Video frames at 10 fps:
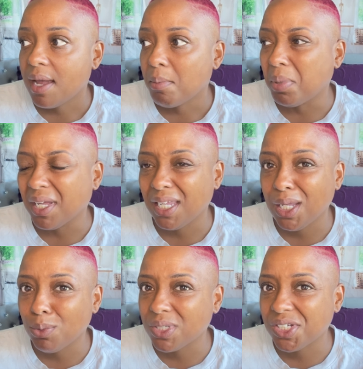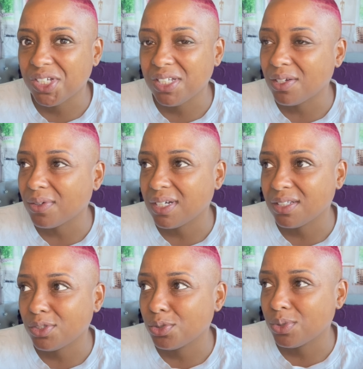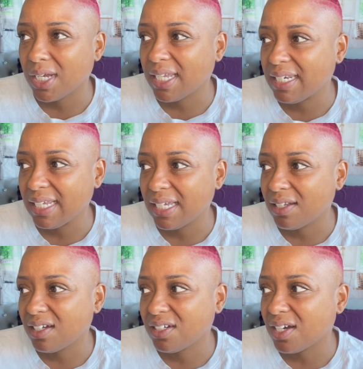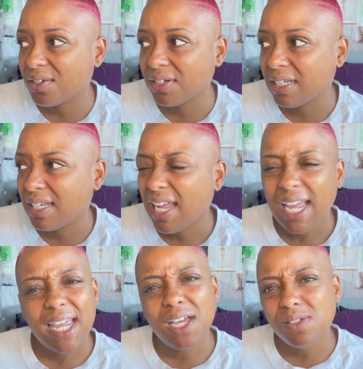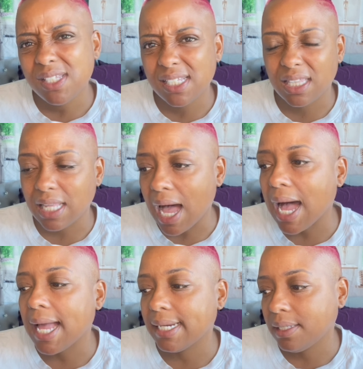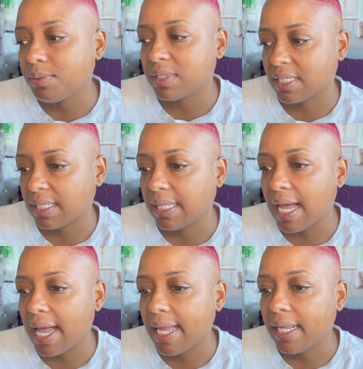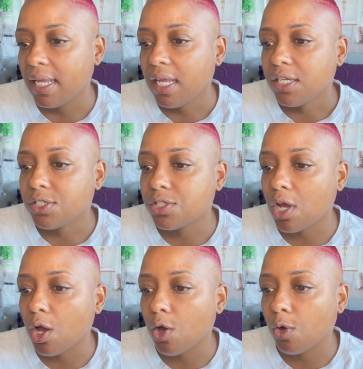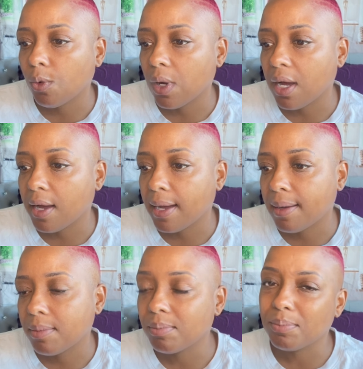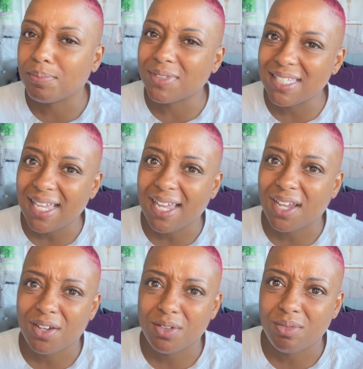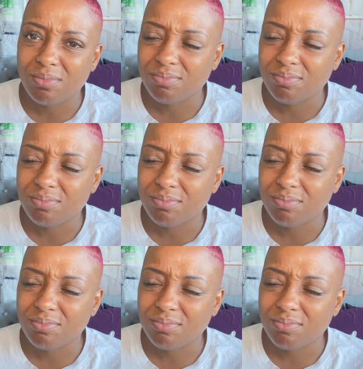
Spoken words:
But he was cheating on her too and had did her dirty. It was a lot. It was a lot. So, tell.